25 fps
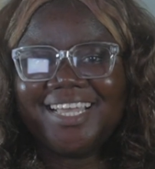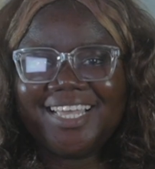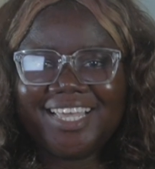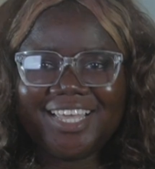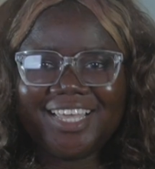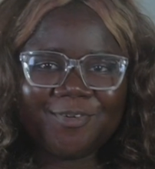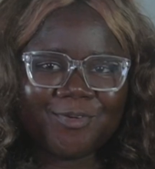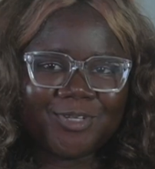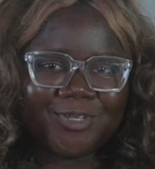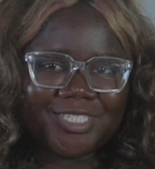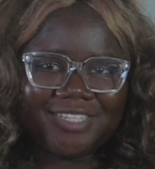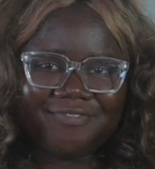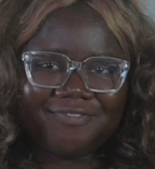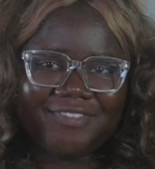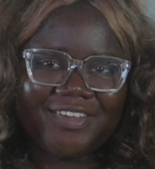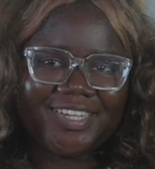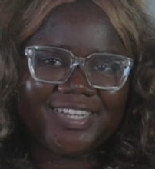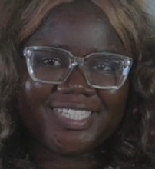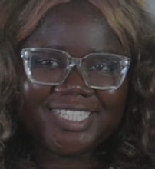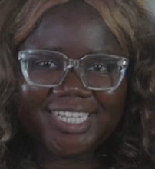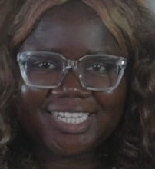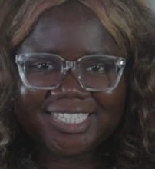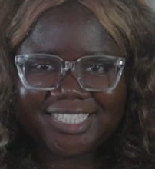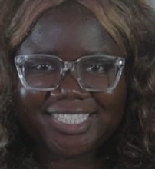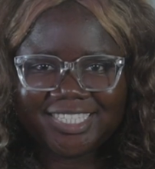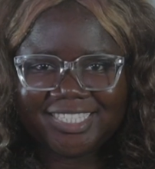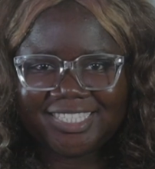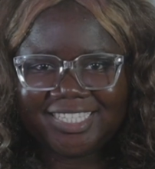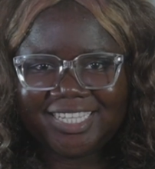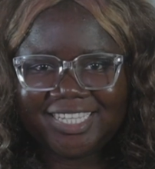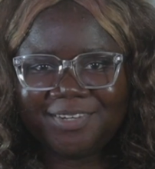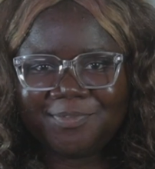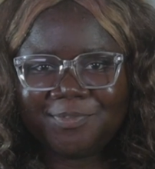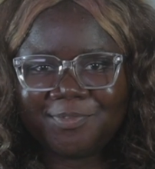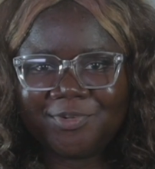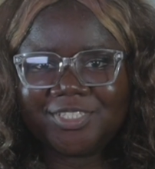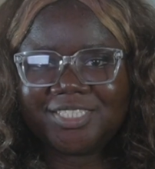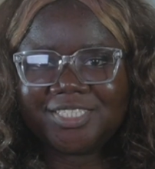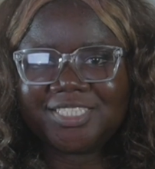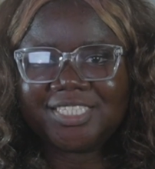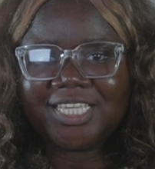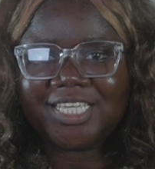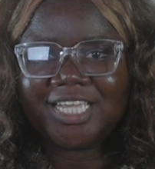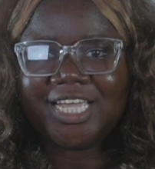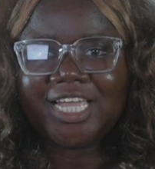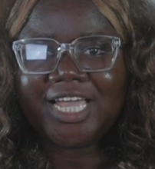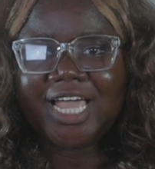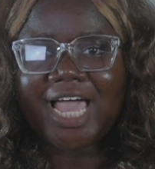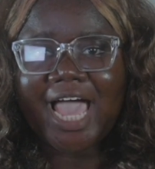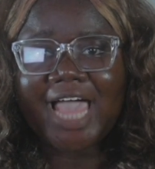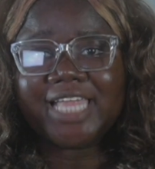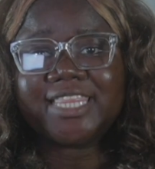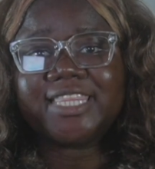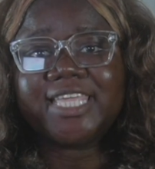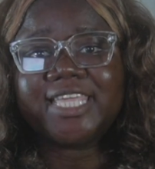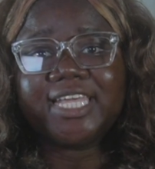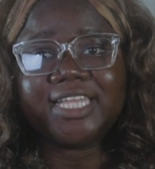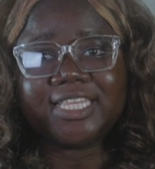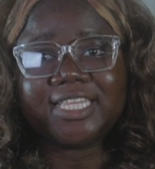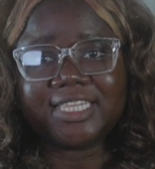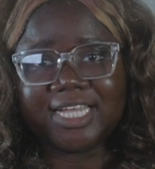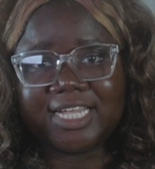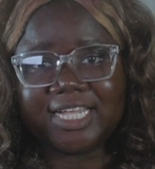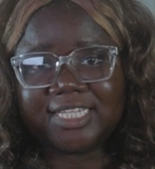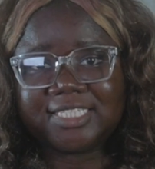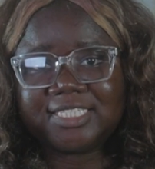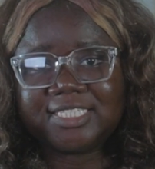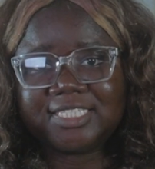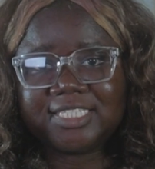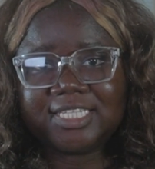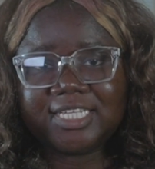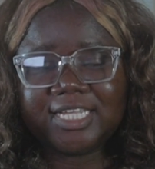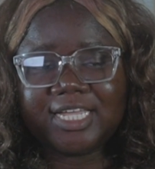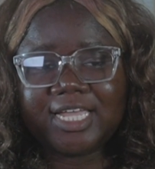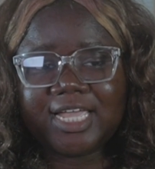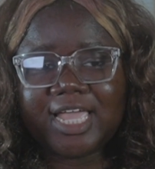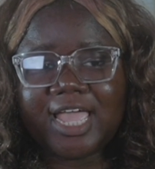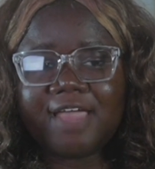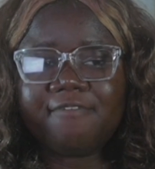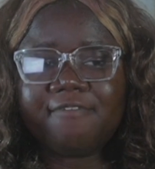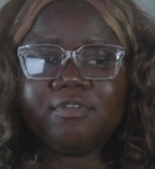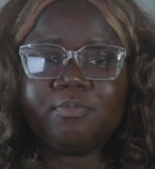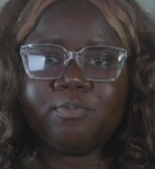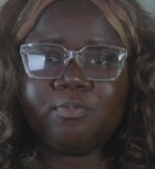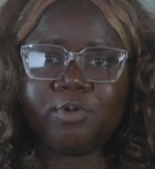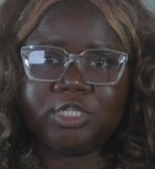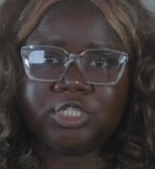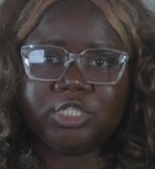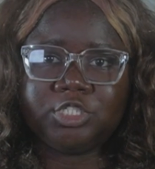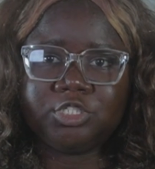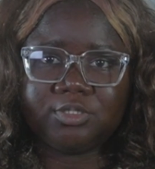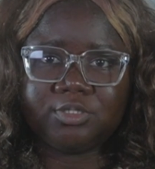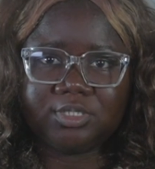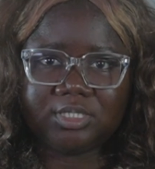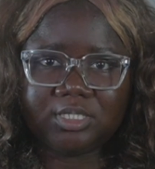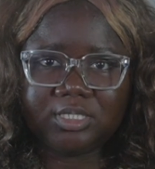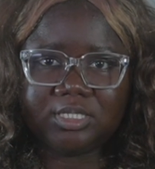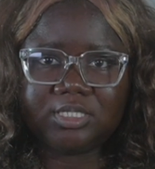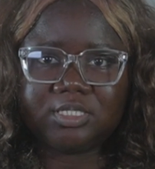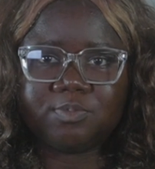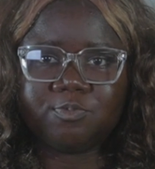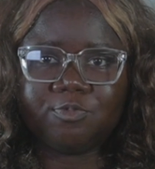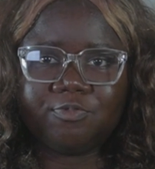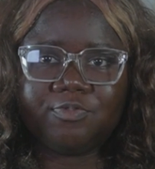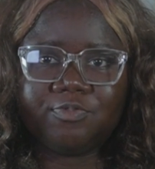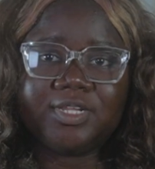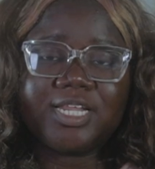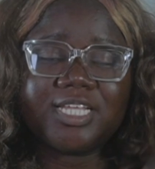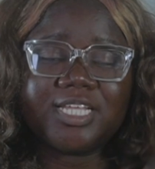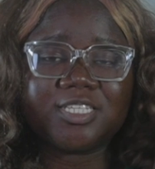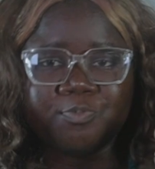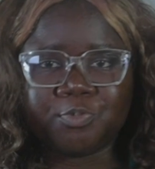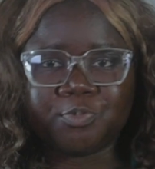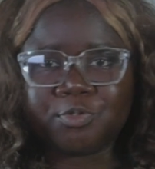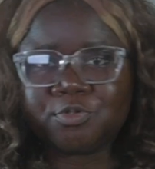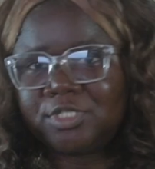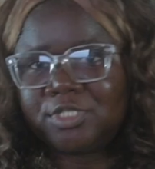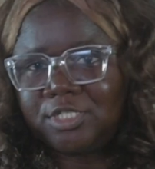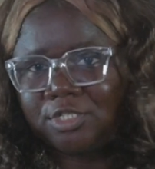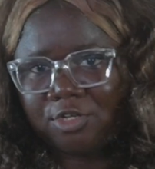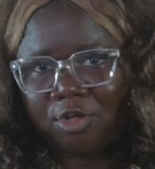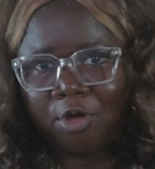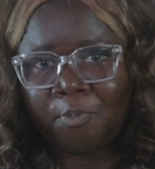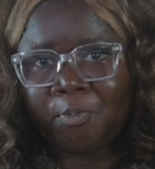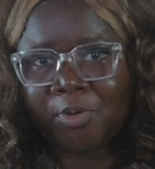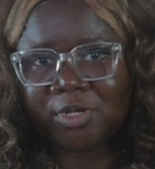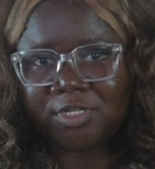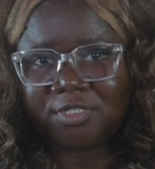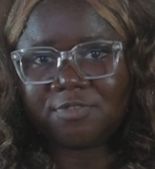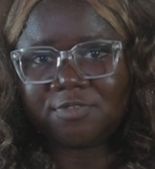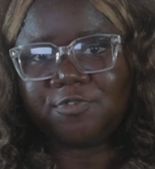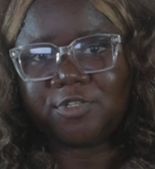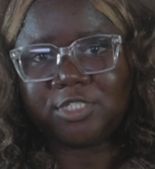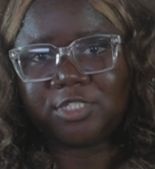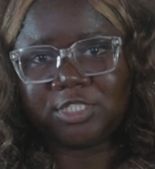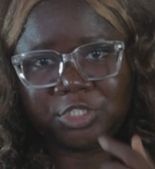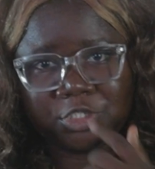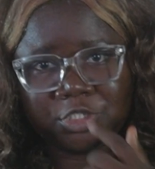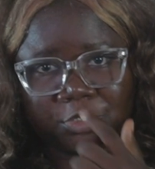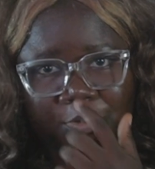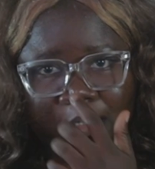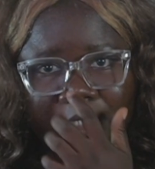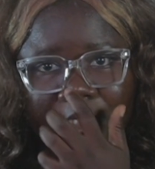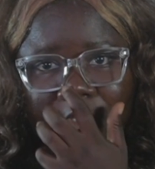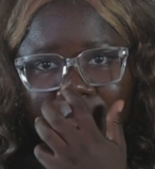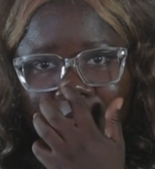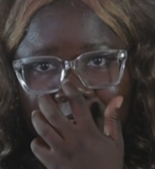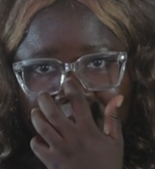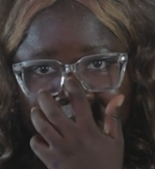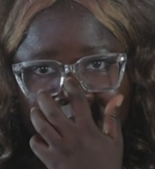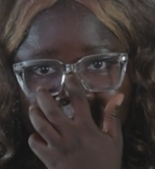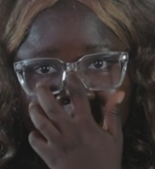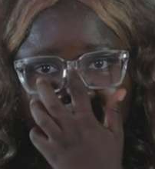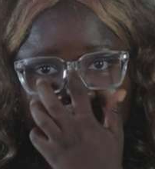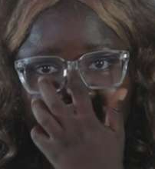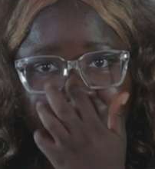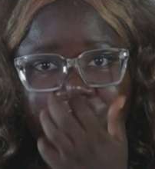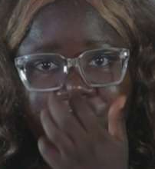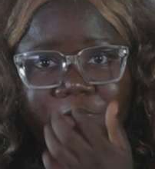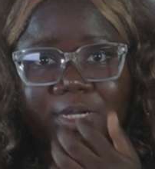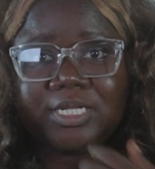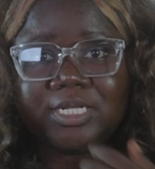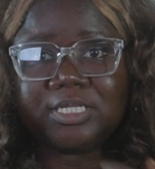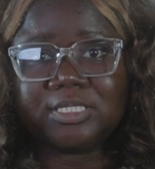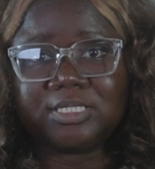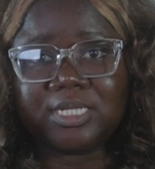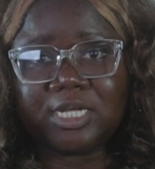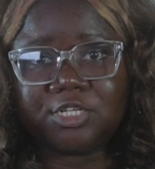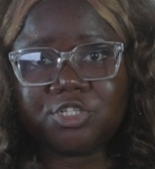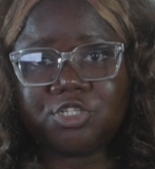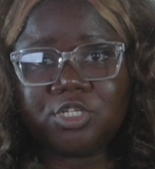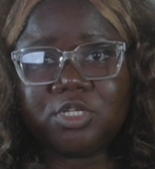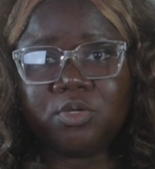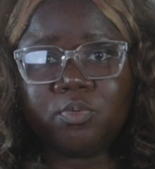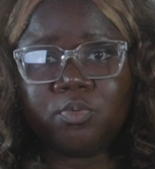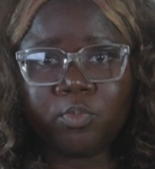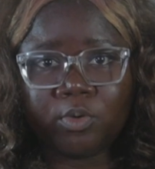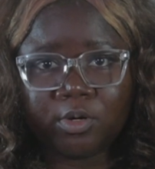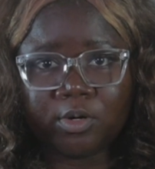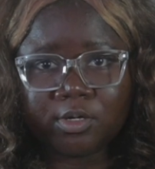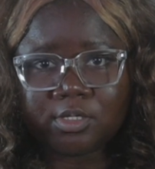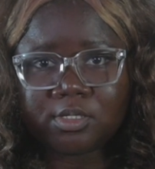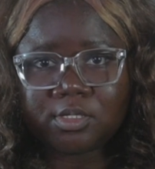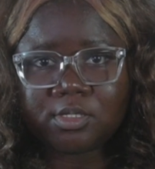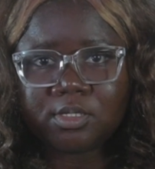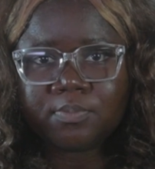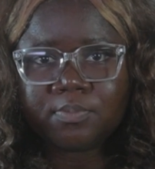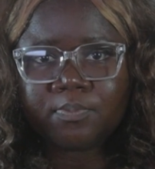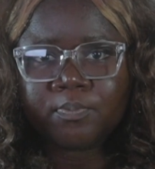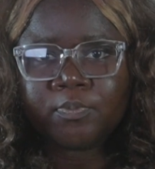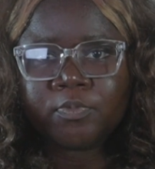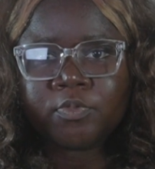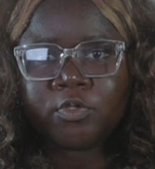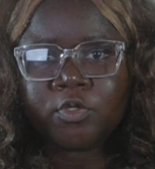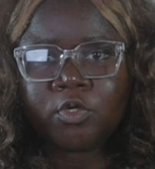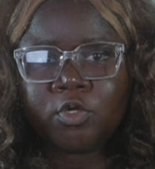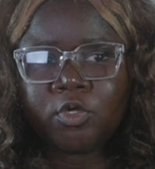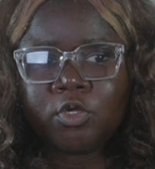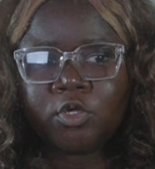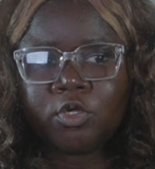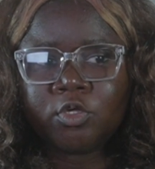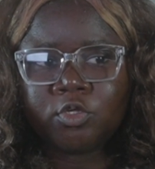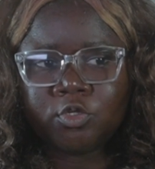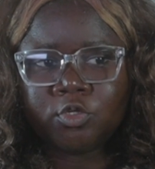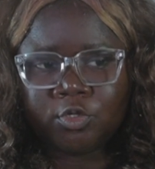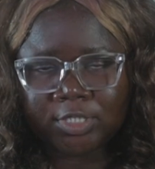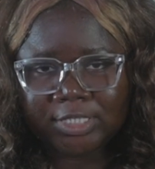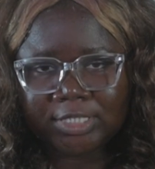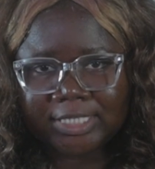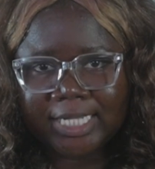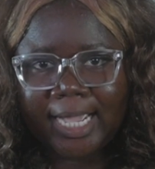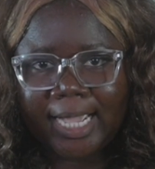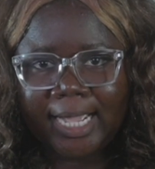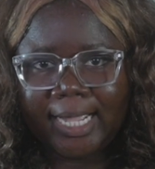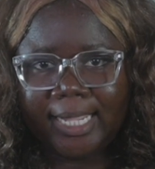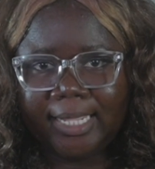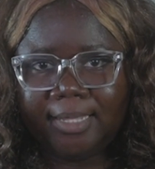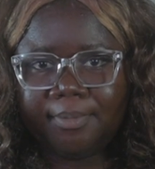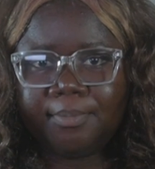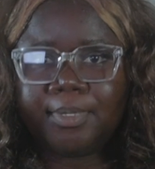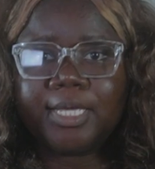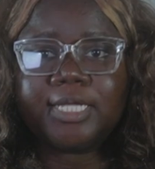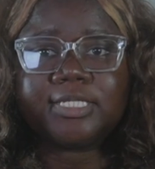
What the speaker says: a very sexy scene. But I think that everybody should see this movie. Let's build the numbers for the trade, because the trade is actually worth your time.